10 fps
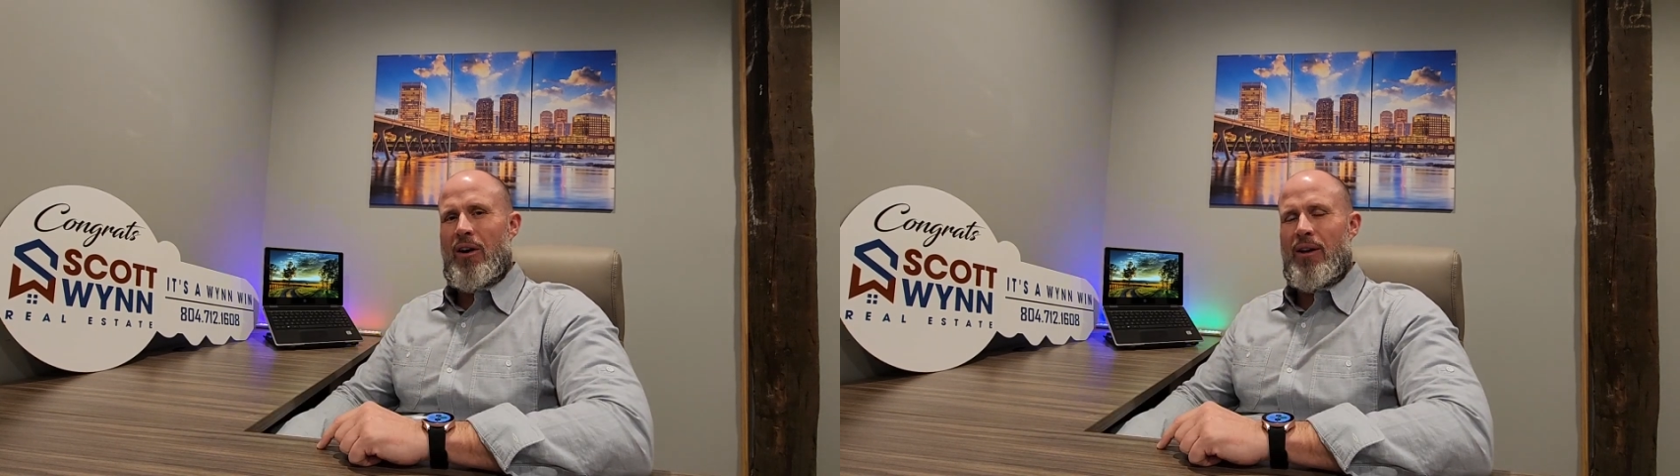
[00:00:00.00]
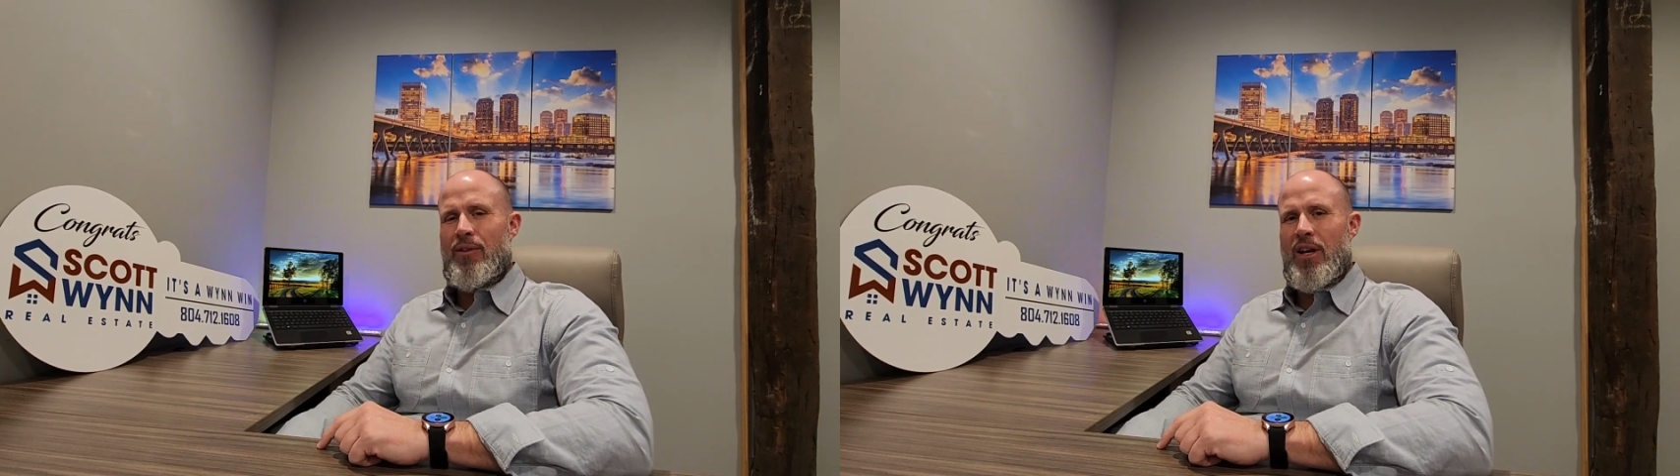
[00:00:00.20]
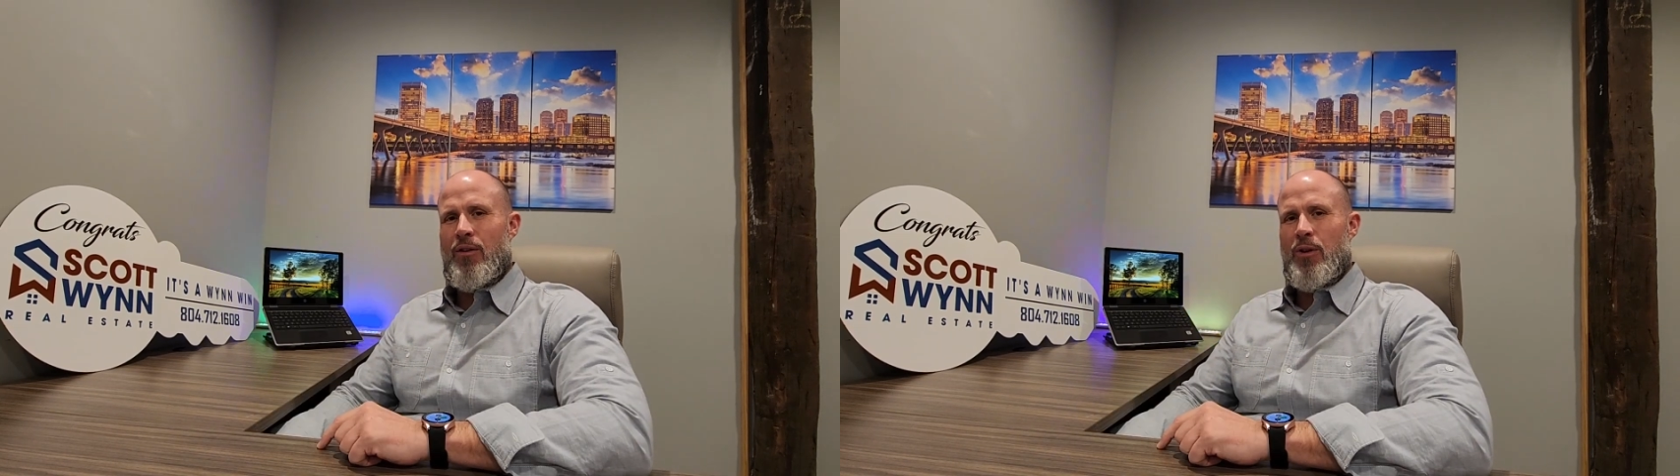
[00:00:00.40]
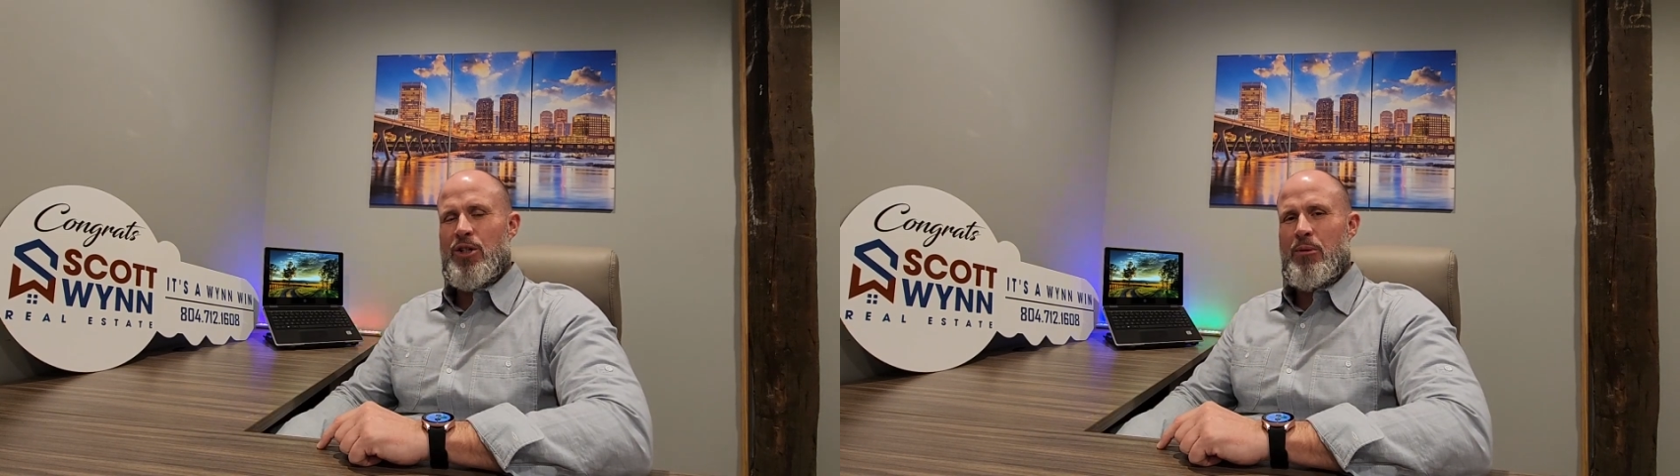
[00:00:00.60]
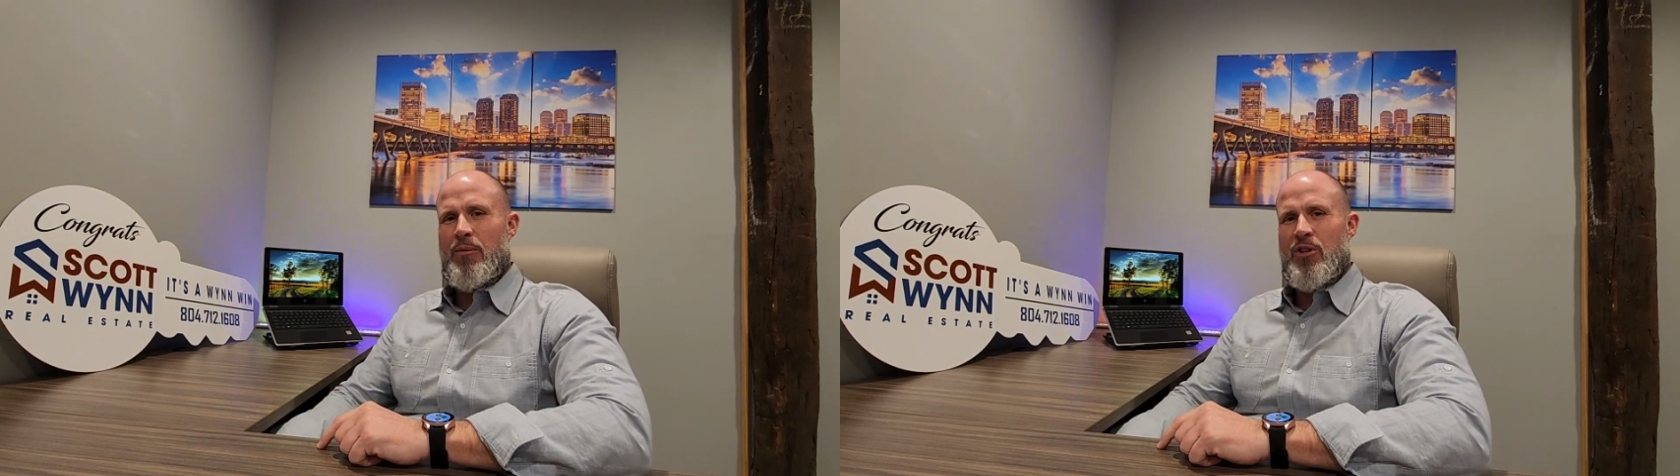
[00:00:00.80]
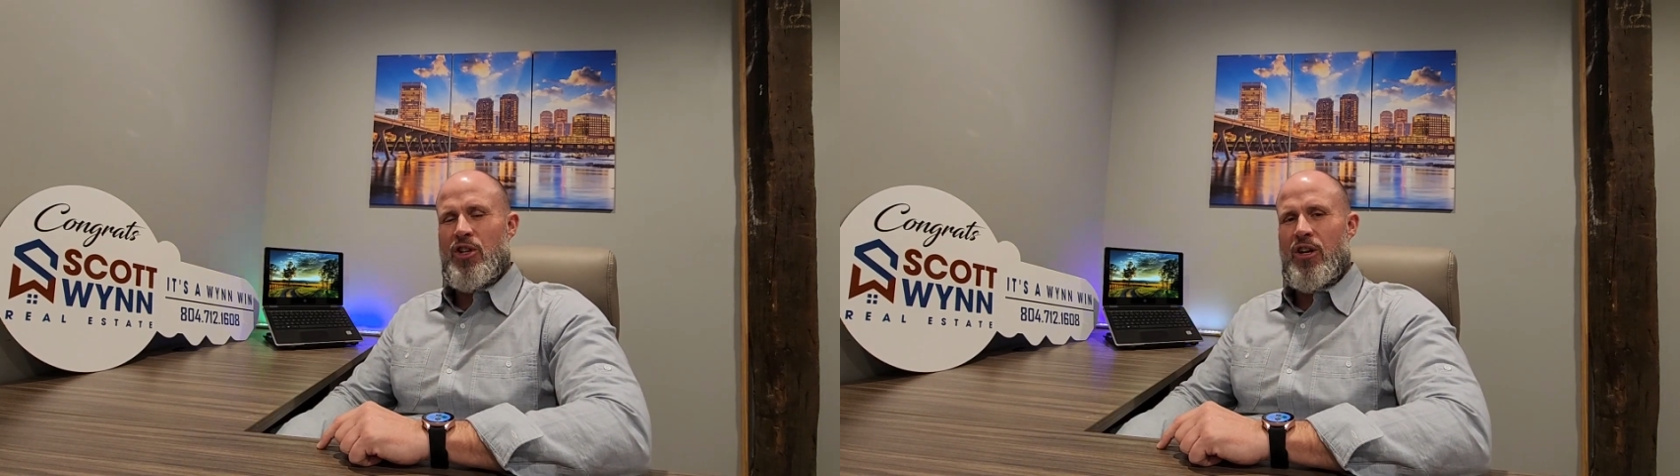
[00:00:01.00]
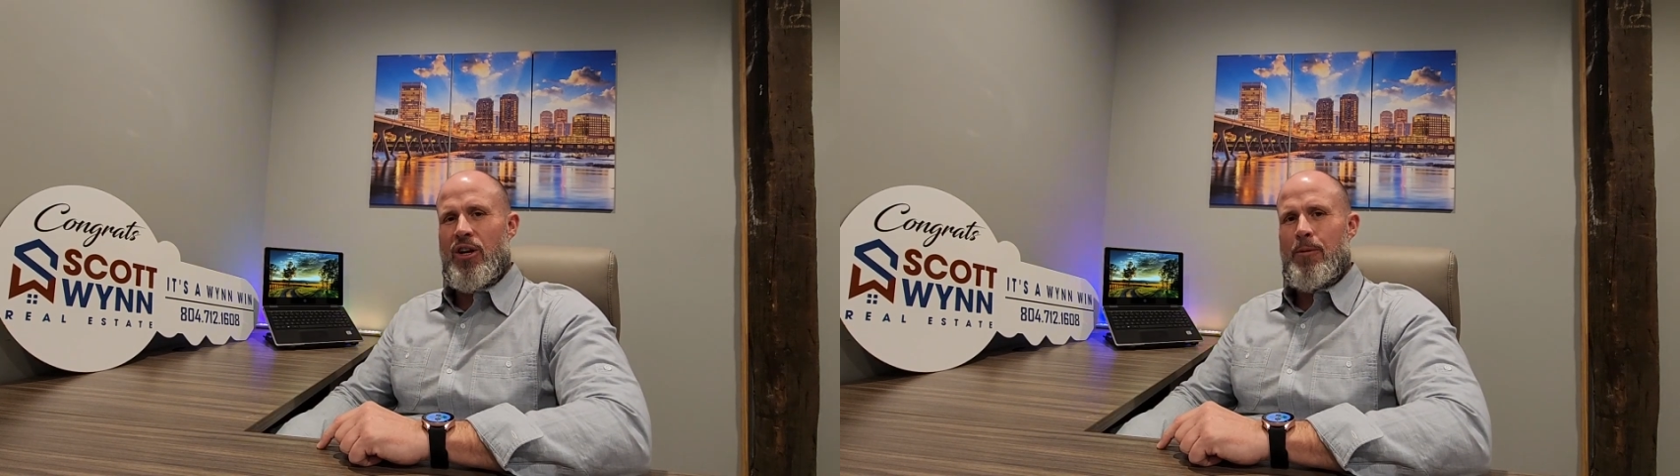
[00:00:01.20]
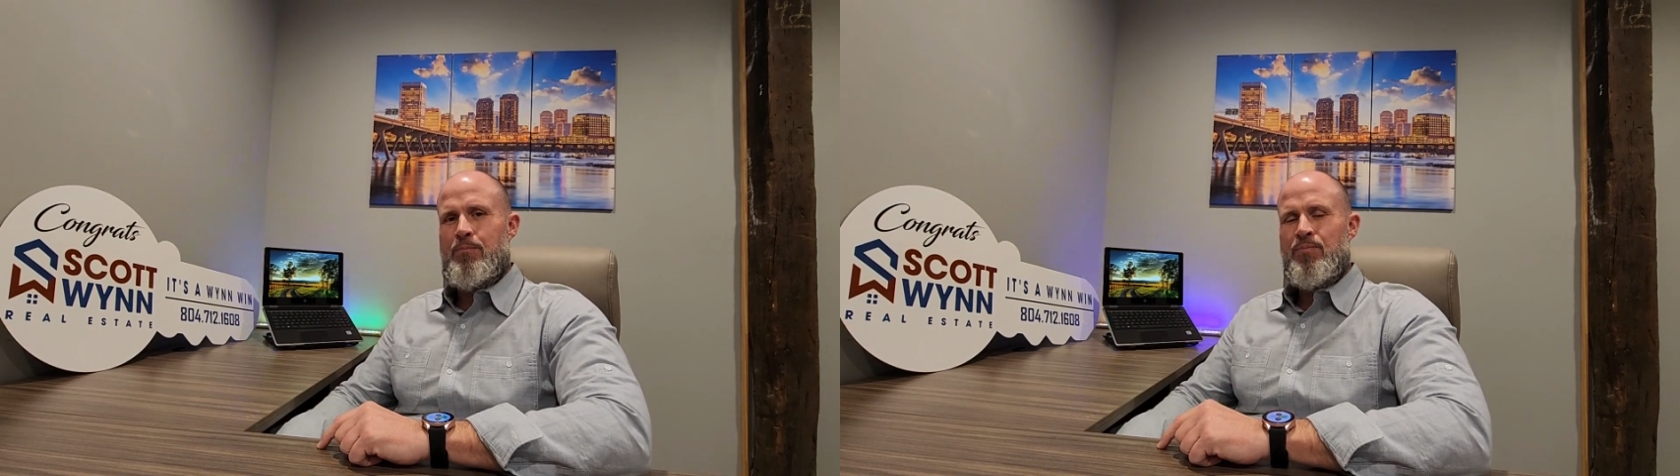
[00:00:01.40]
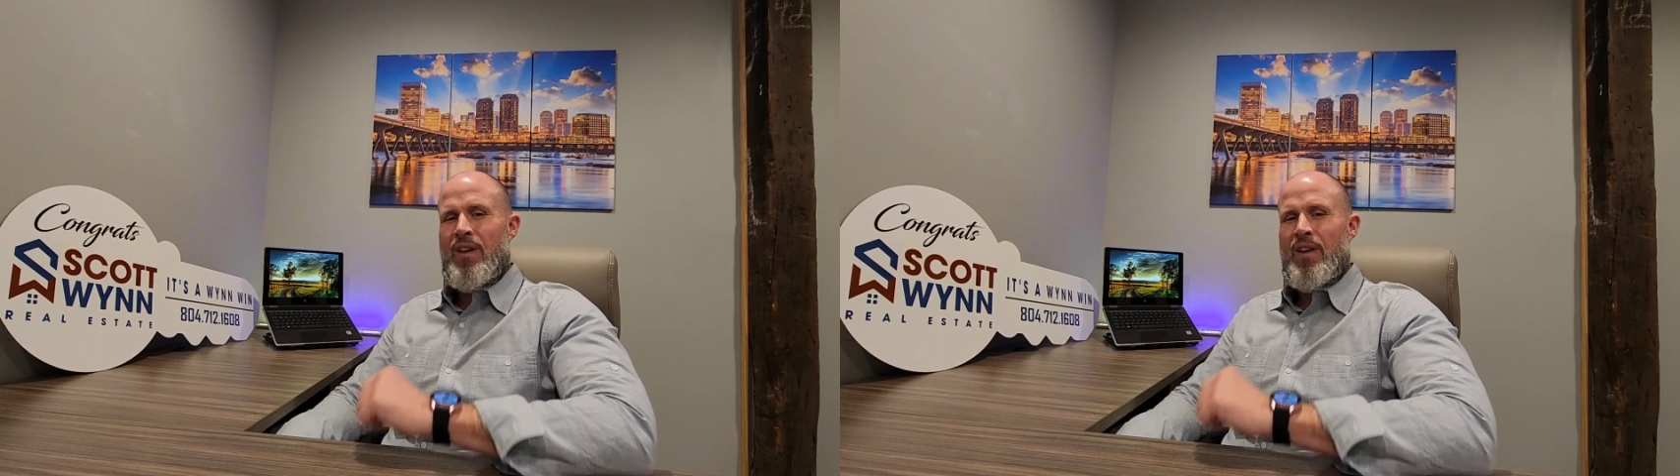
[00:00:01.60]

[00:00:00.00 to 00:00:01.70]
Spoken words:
living in Richmond, Virginia.